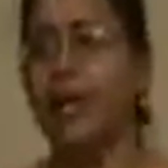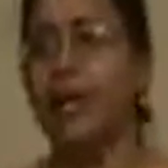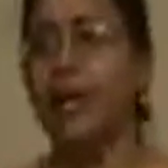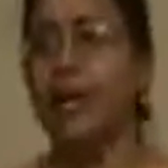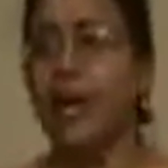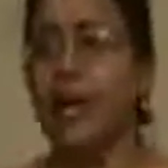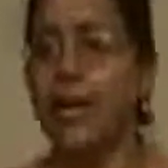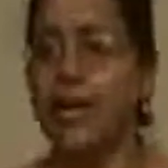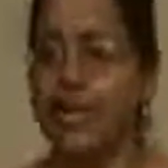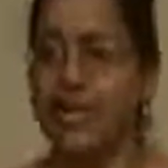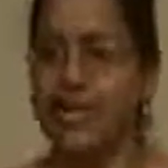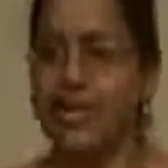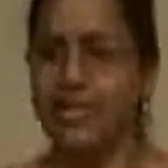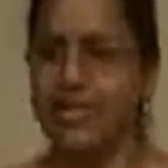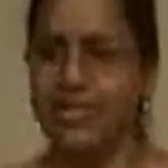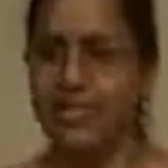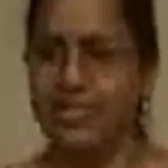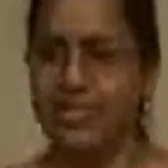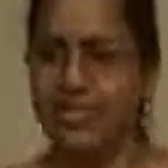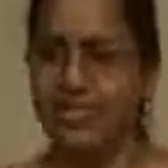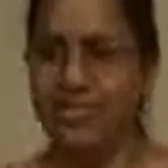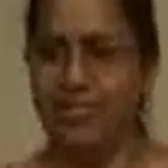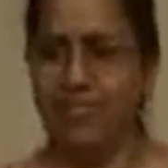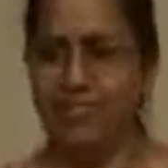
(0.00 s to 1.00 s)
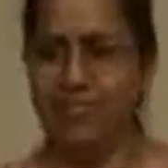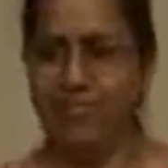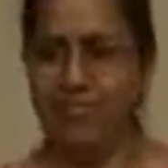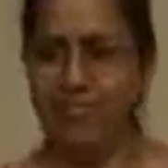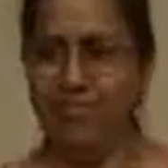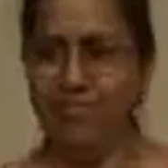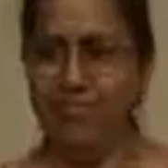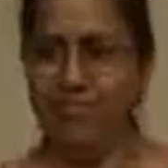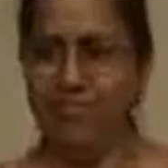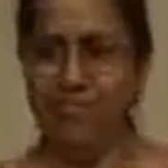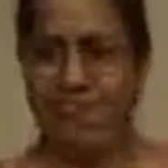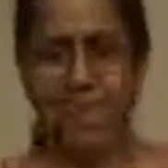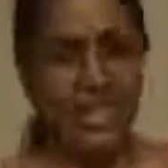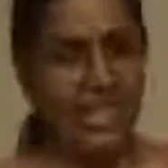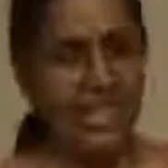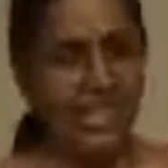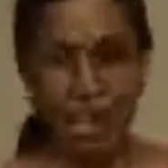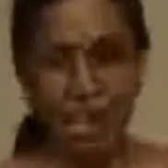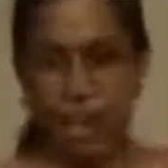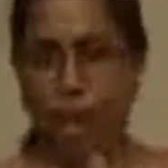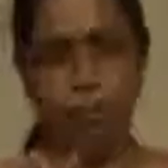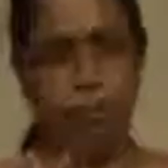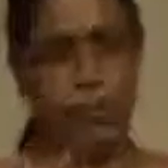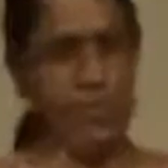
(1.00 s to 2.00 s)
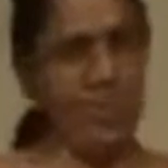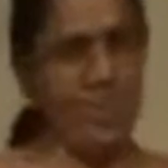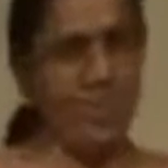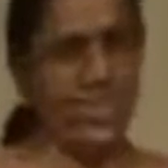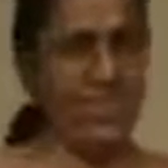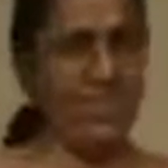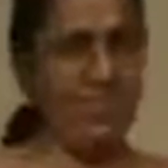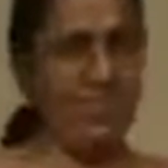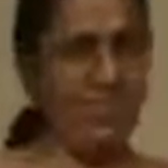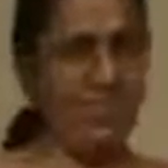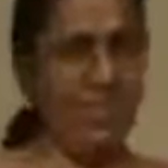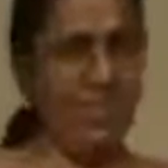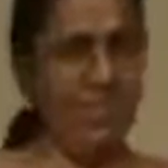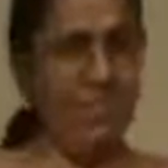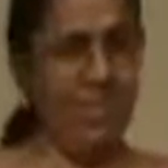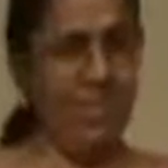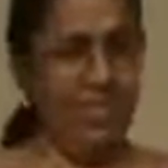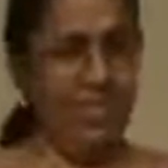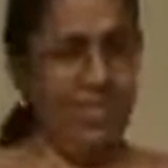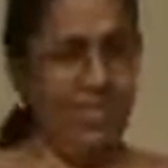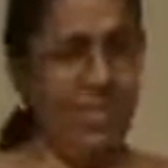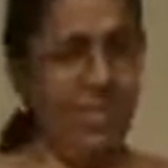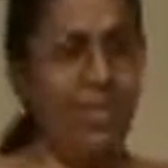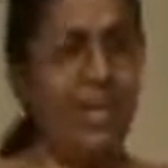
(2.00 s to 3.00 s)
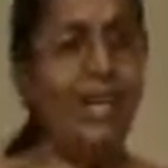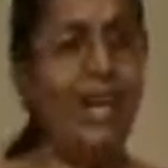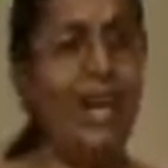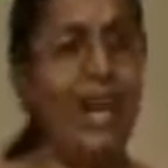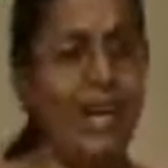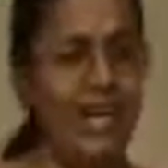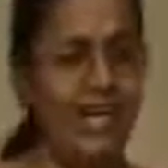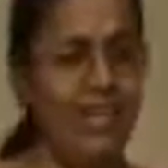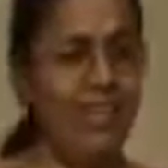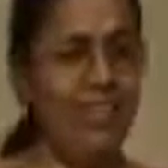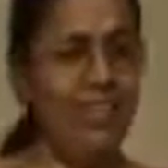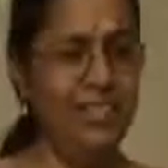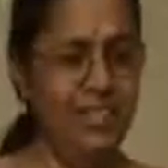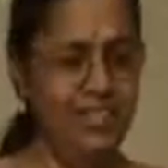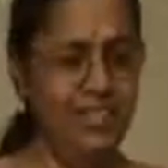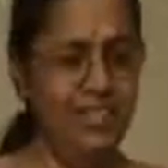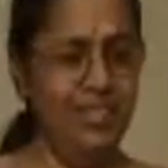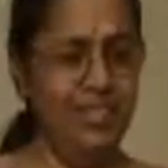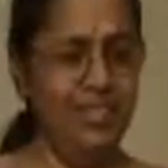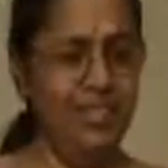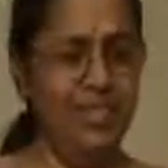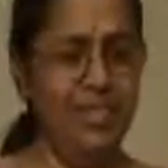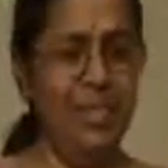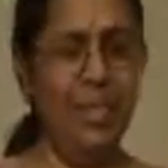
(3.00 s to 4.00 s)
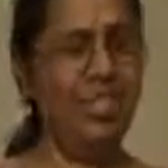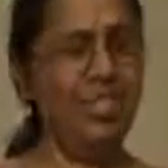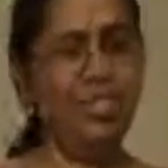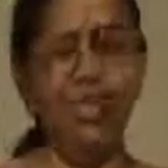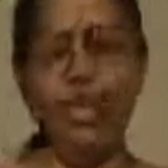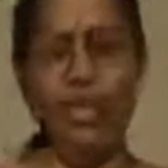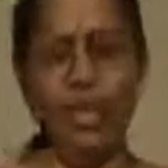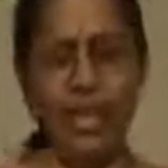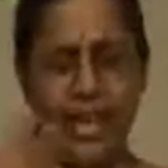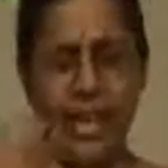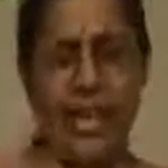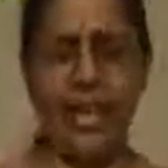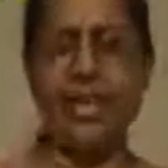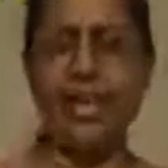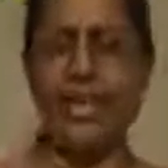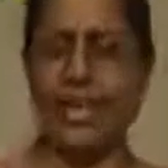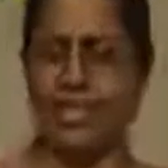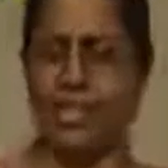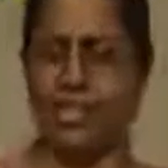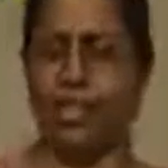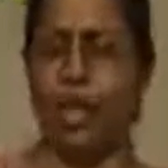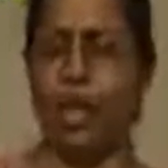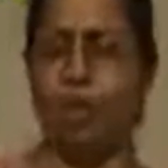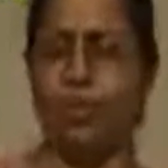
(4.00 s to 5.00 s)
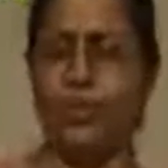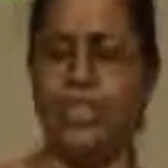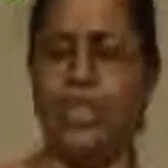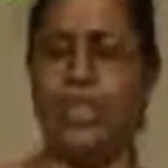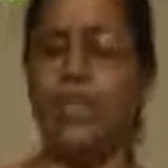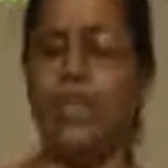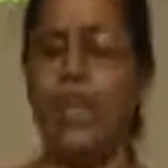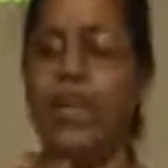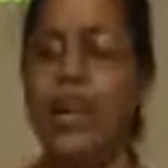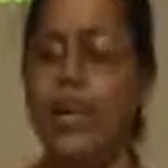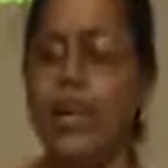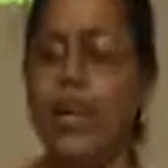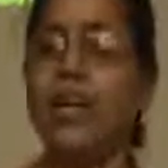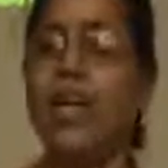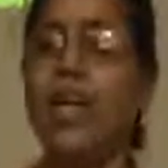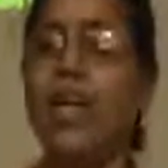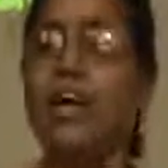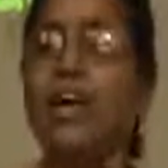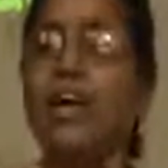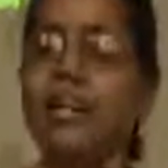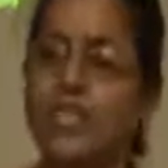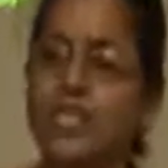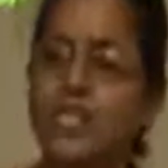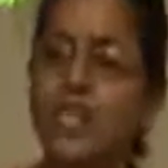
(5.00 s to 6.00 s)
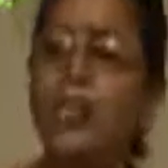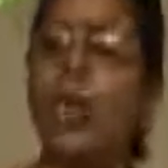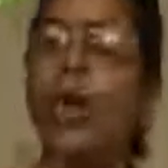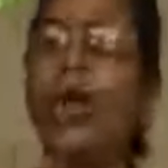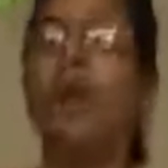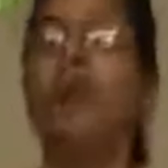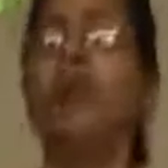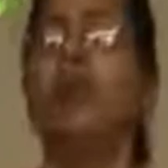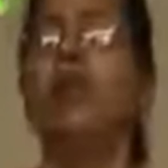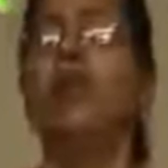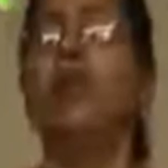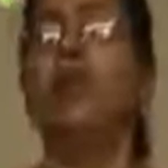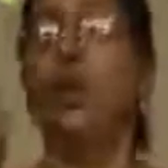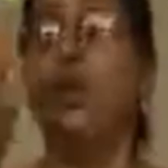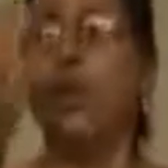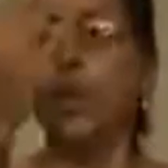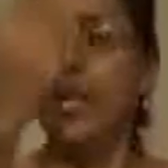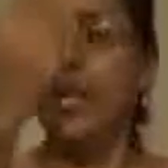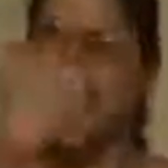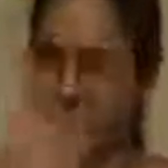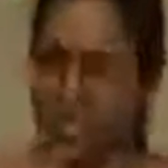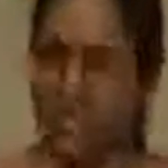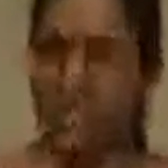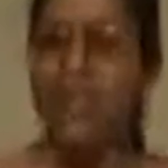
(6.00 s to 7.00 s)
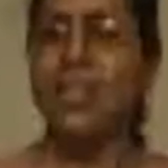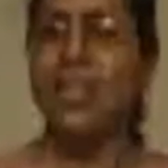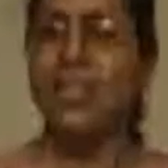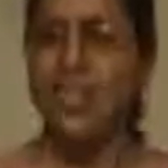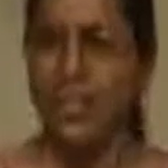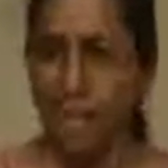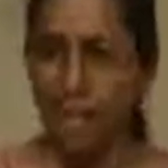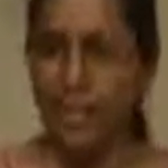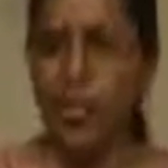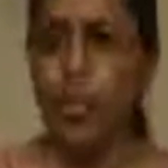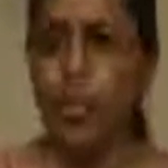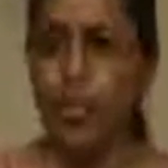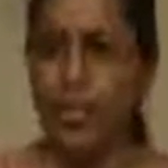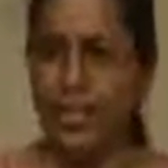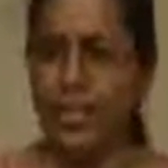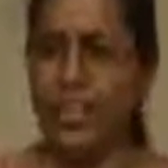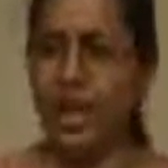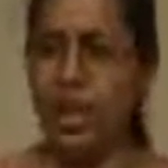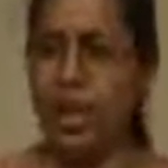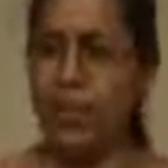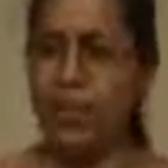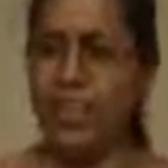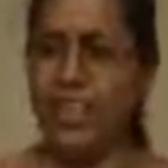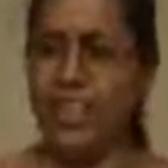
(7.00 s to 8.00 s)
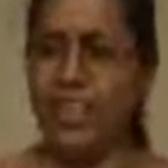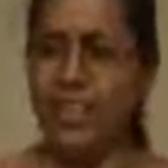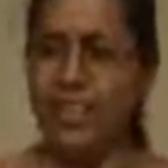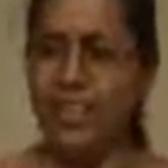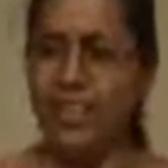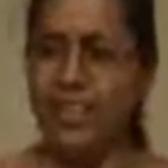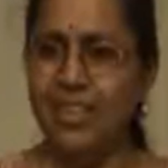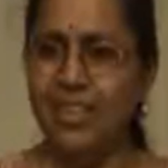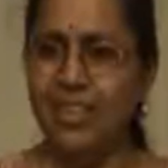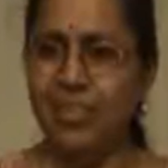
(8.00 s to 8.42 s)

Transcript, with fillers: Grahan is the object. Grahya, uh, sorry, grahya is the object. Grahan is the one who is knowing the object